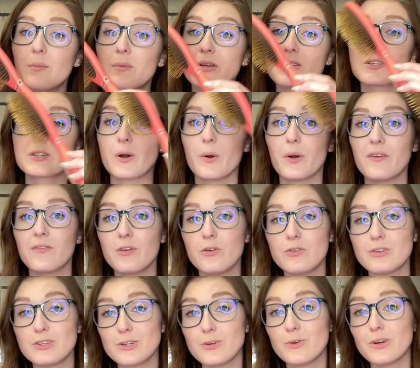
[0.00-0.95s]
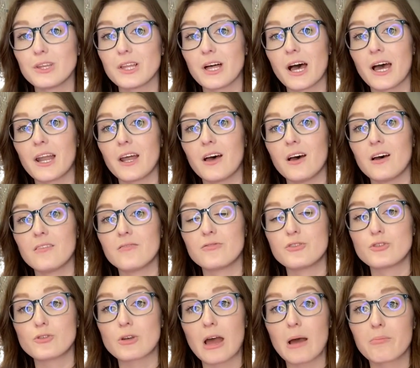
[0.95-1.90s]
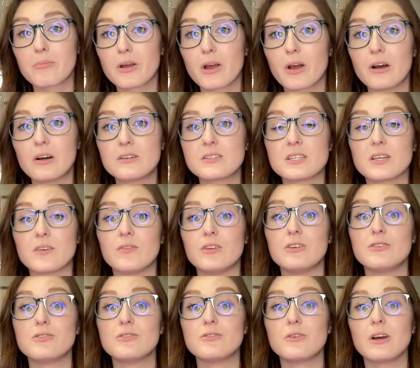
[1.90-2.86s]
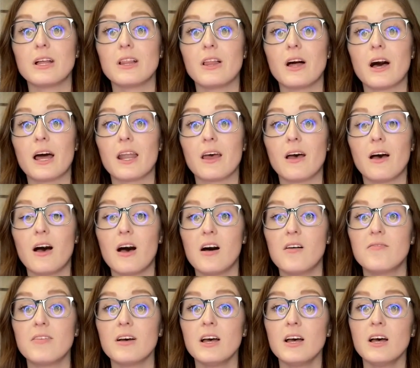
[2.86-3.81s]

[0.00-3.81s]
So if you do a lot of drop coats, if you do a lot of